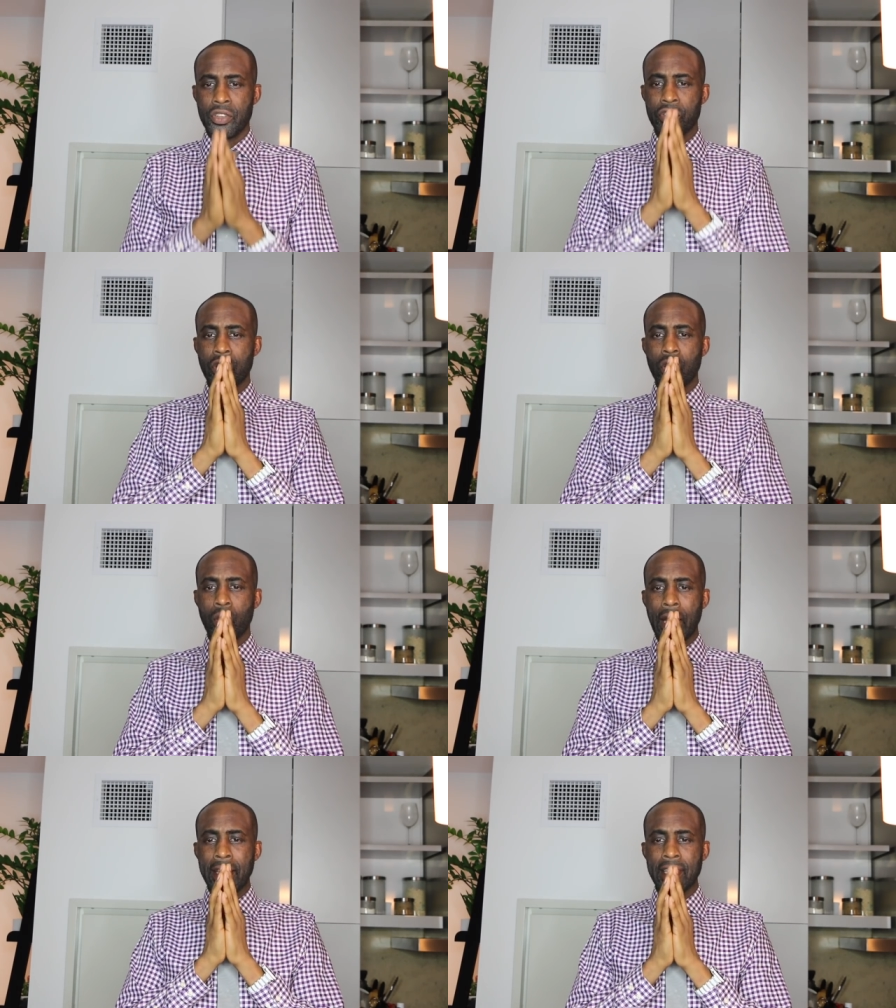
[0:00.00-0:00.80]

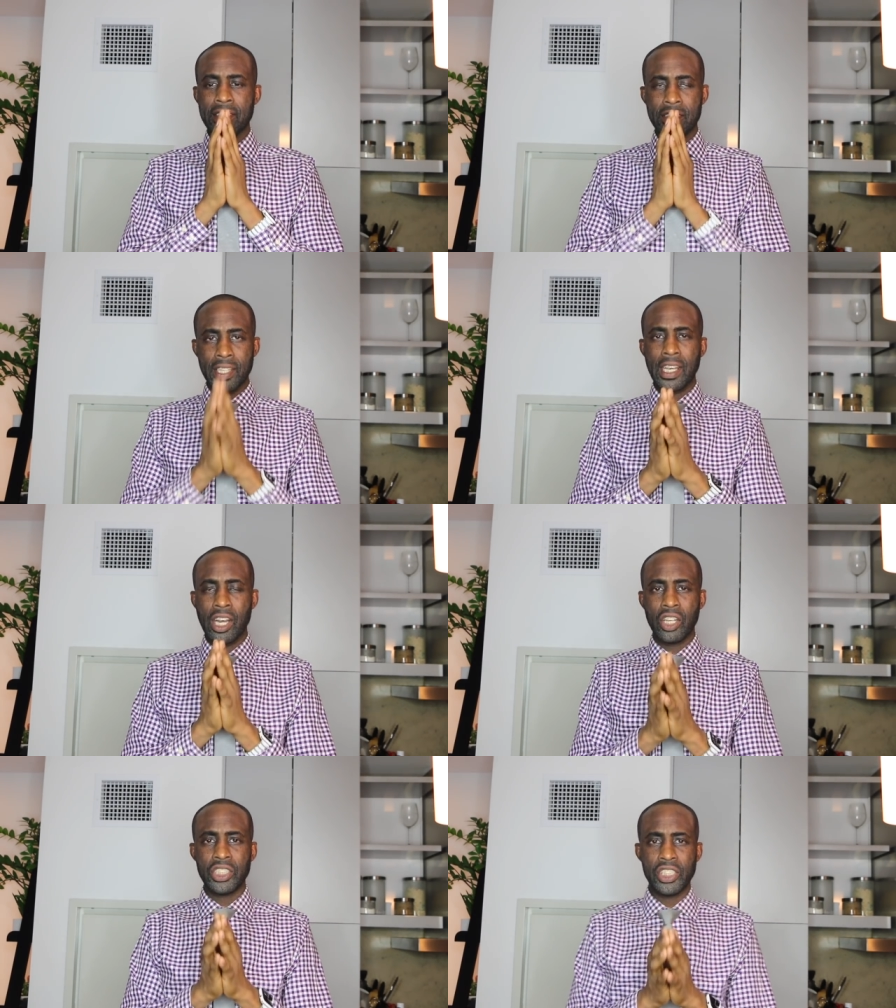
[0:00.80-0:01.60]
So I guess the
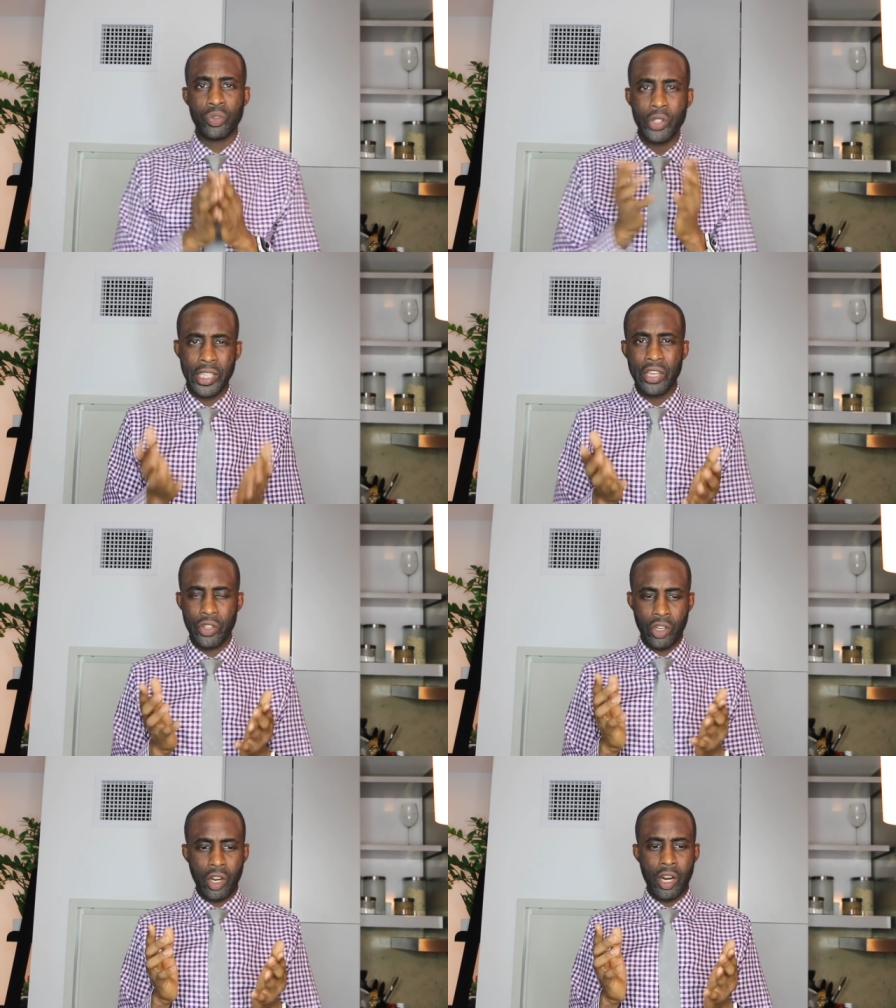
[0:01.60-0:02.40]
psychology is when you get in
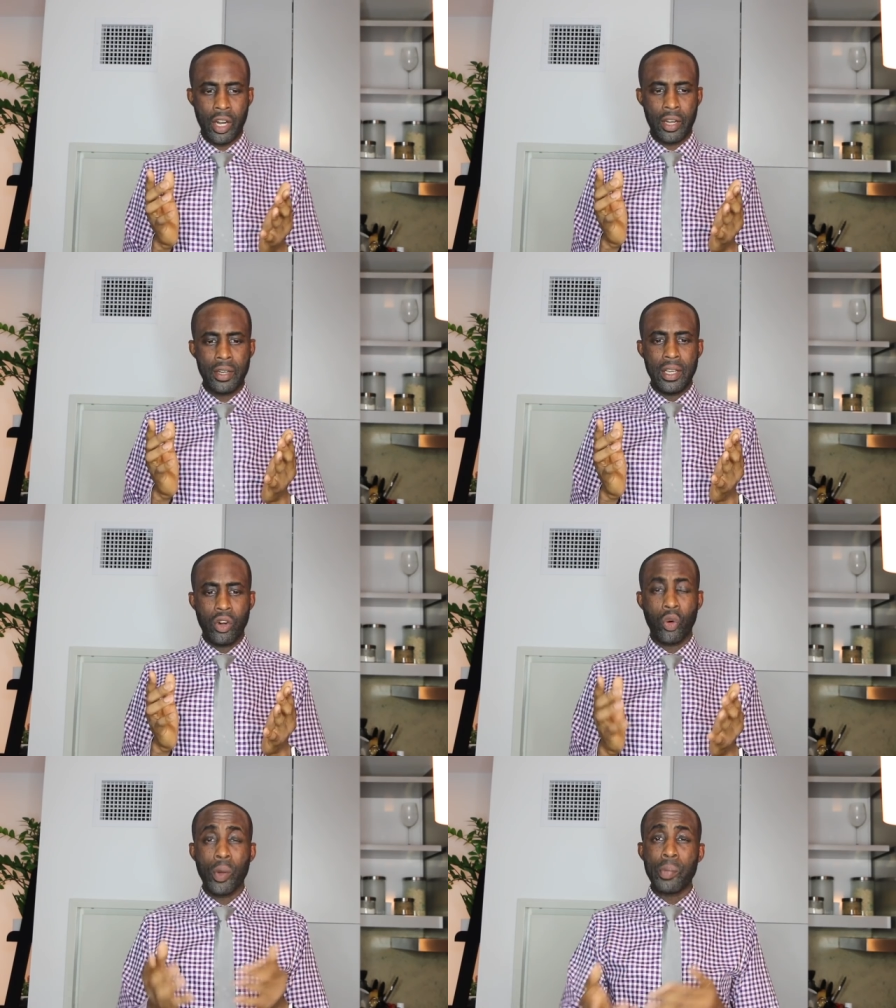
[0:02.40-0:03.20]
your car,
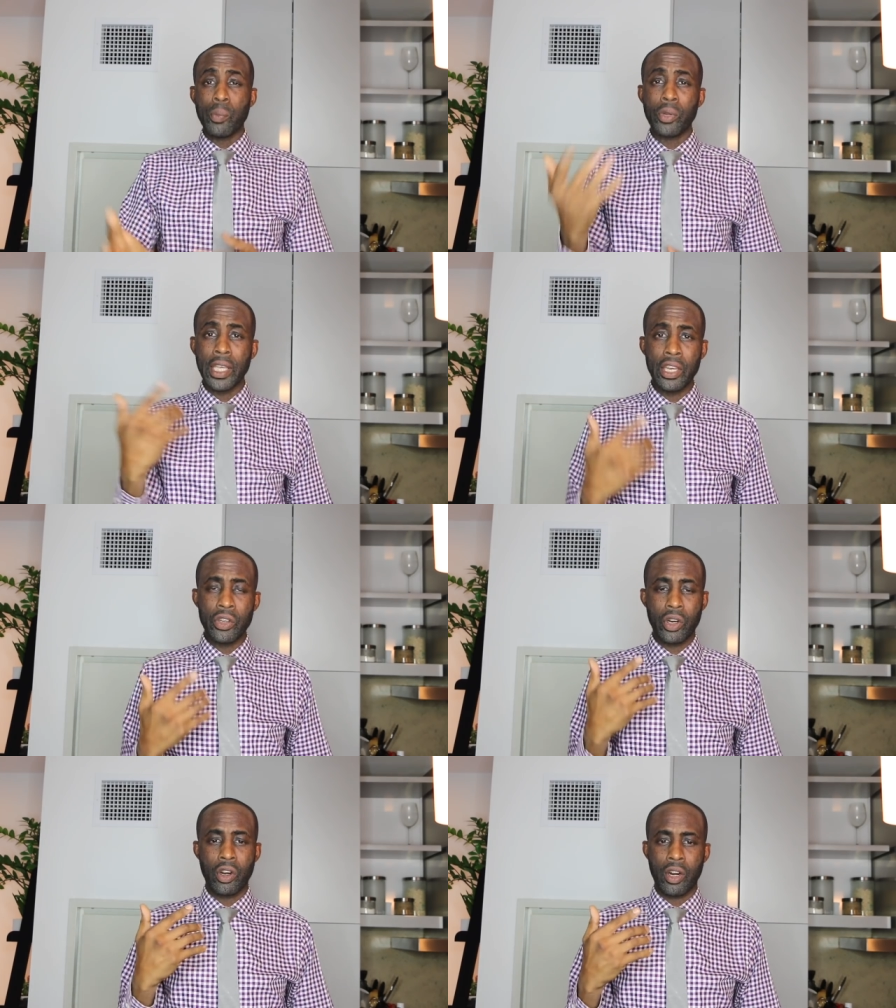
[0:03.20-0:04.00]
or when people get in
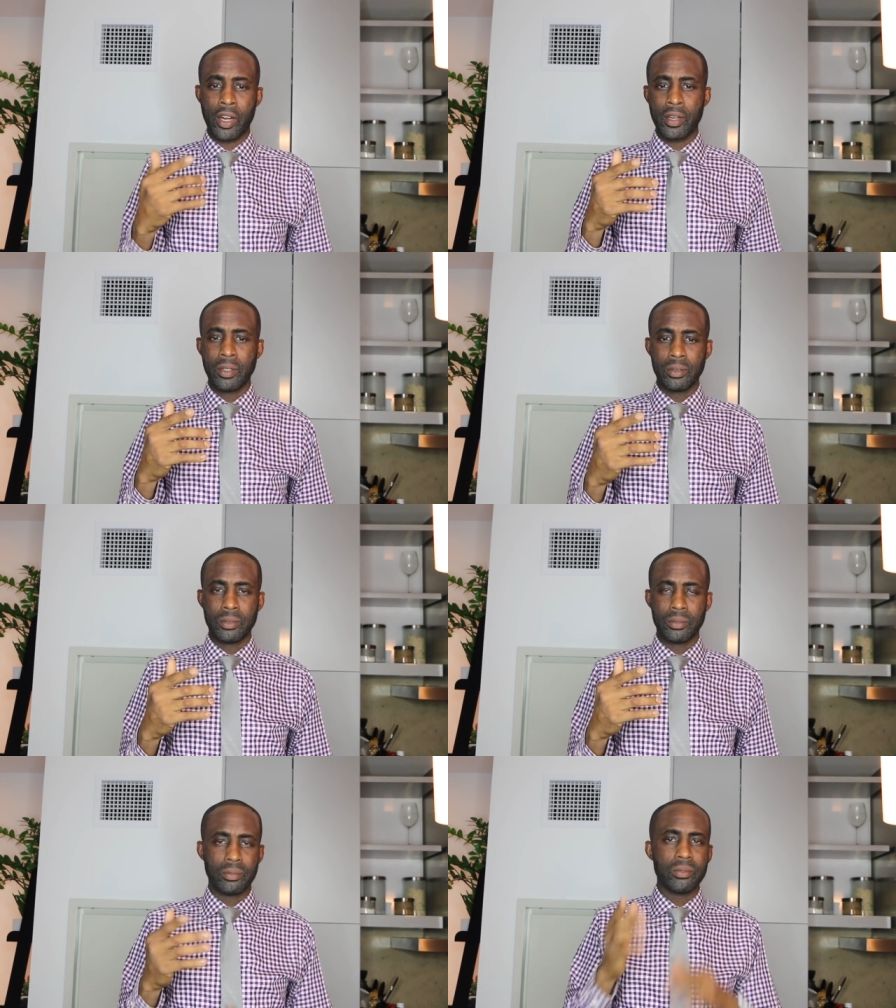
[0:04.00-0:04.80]
your car,
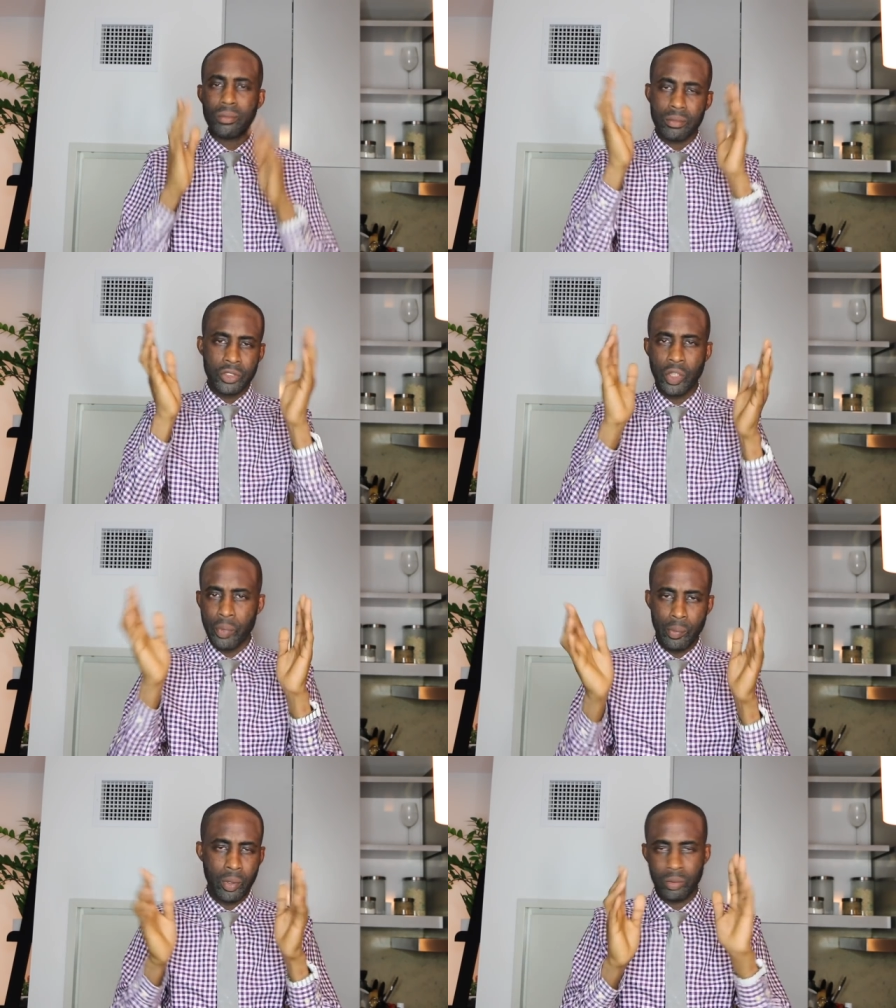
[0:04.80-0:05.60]
some
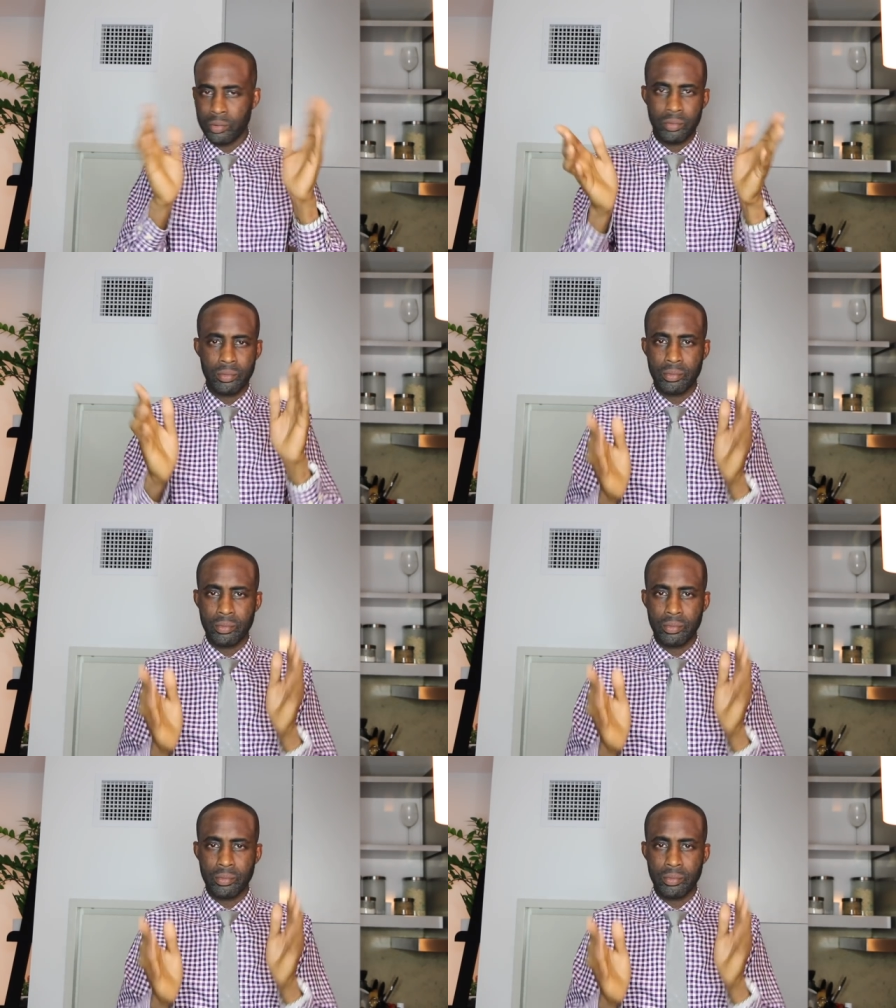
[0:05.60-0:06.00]
people,